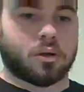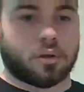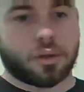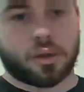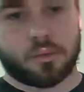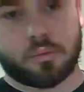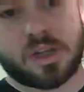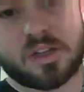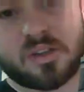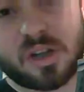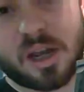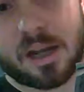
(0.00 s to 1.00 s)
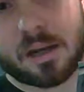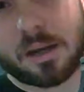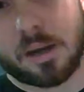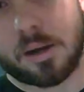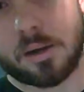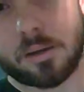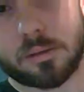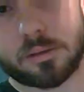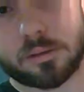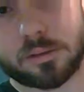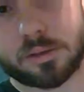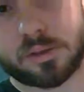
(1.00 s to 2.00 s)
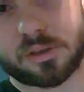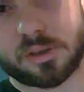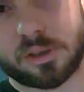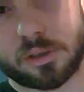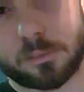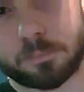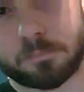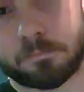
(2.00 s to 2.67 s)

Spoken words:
And then reset, let's see,